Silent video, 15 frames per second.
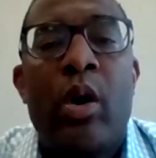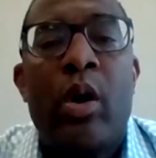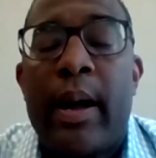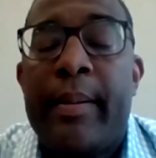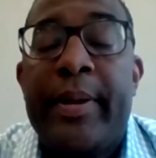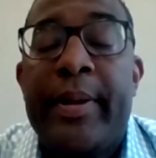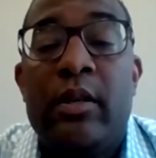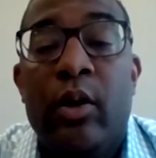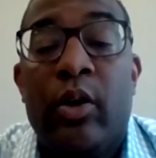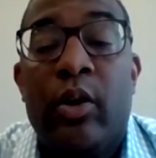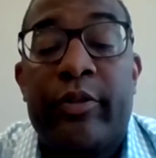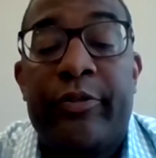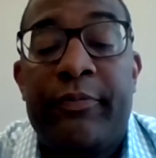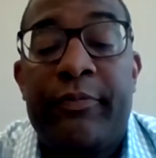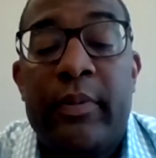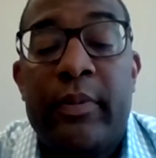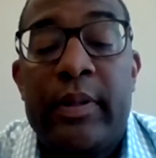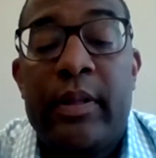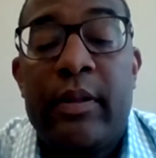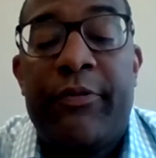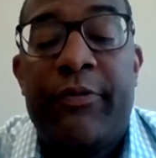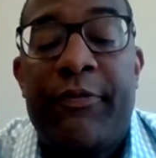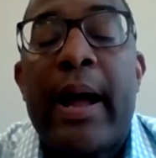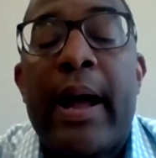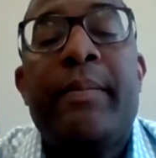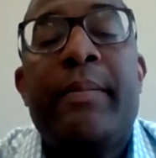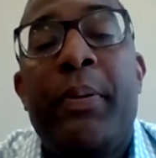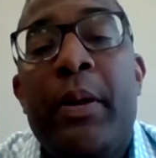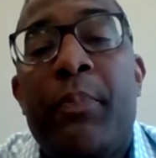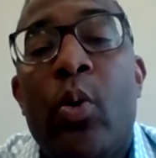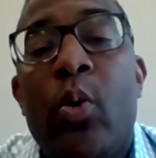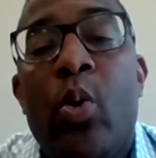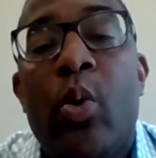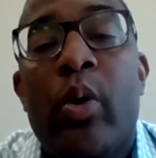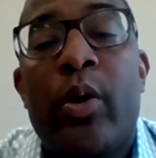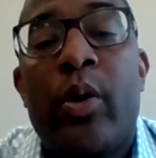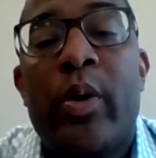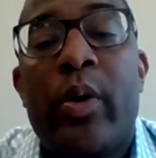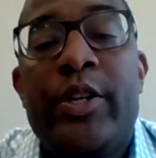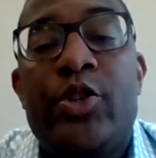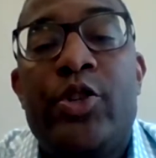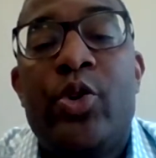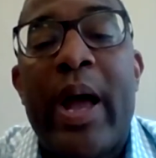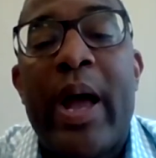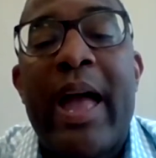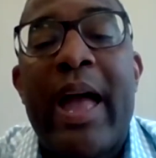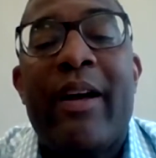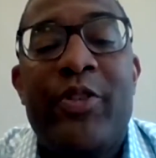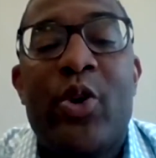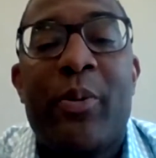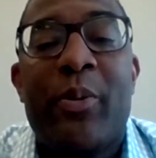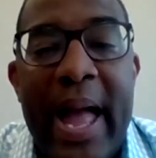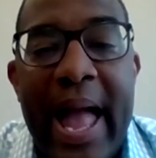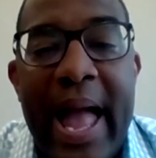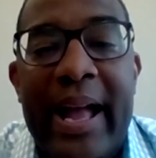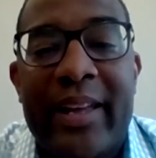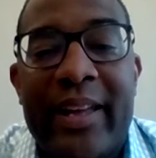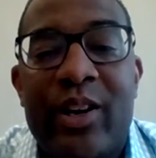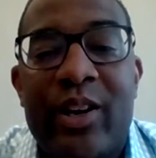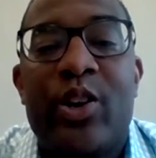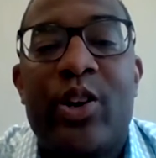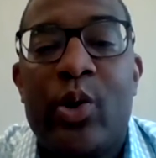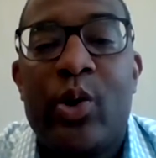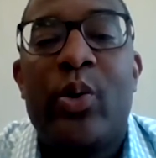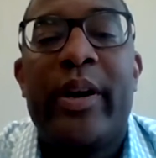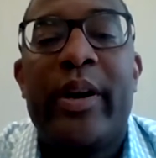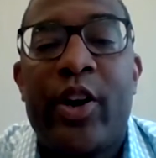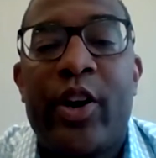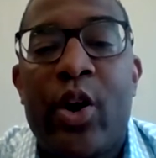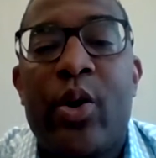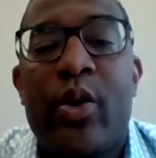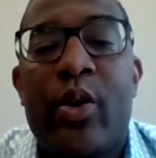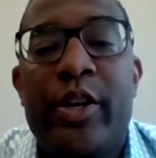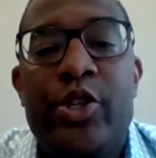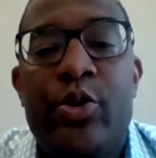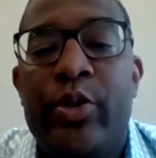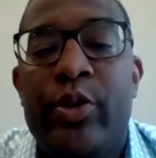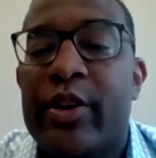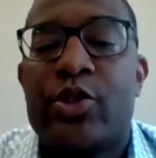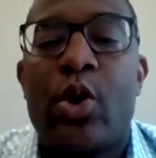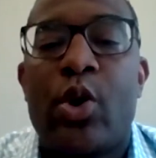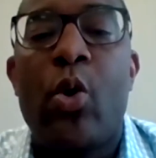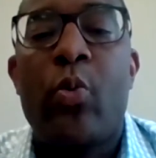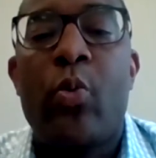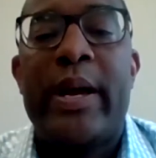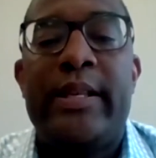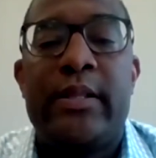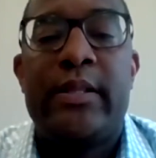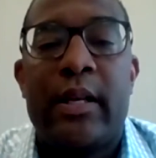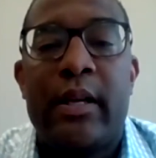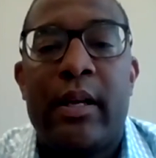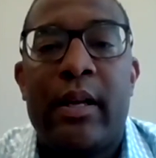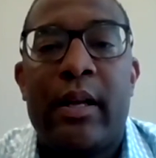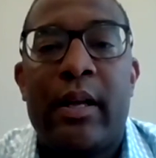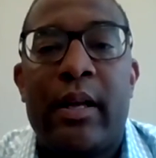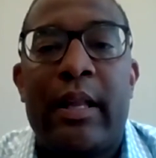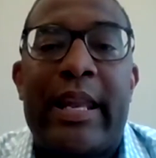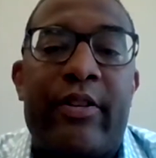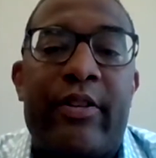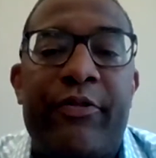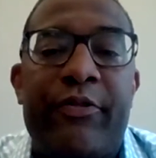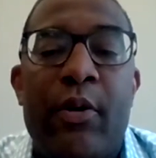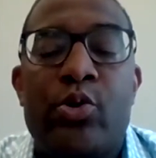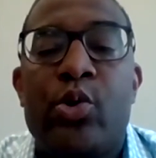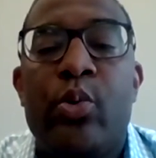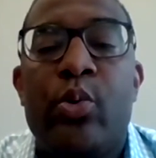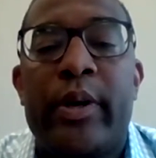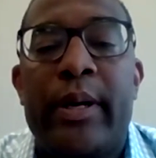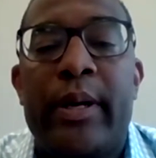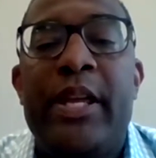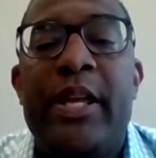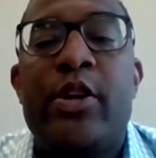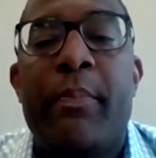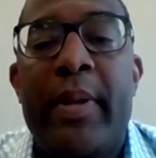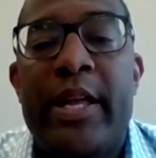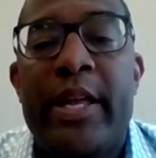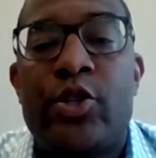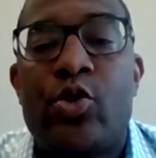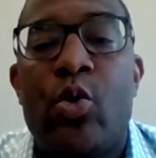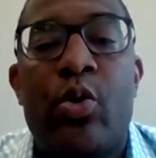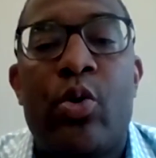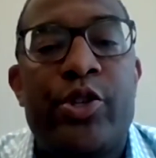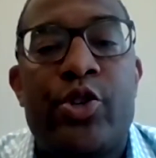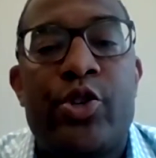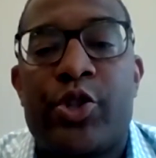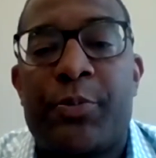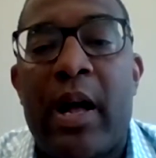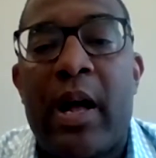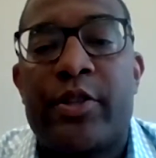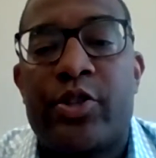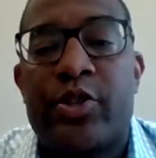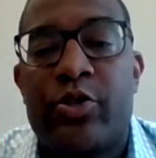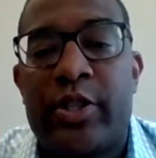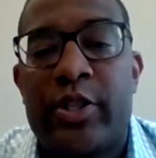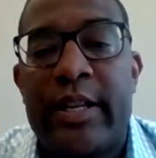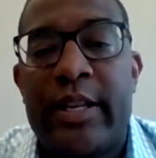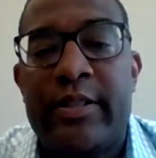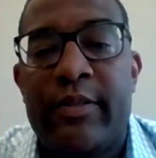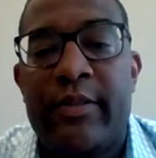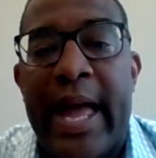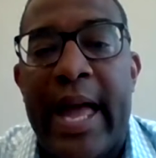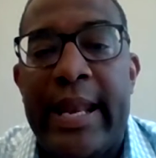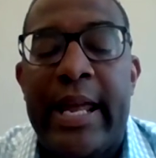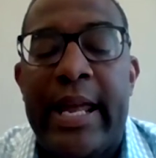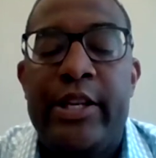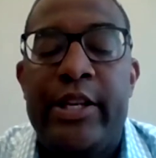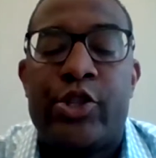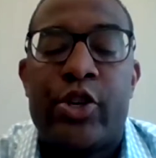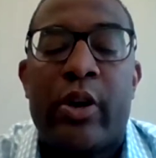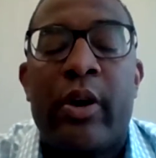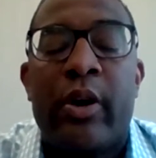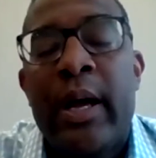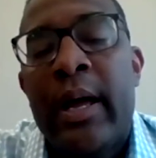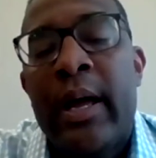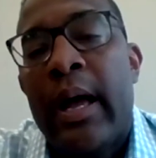Well, I mean, look, find people who are going to have your back and are going to encourage you. There's always a lot of folks who are going to be your mentors, your sponsors, things of that nature.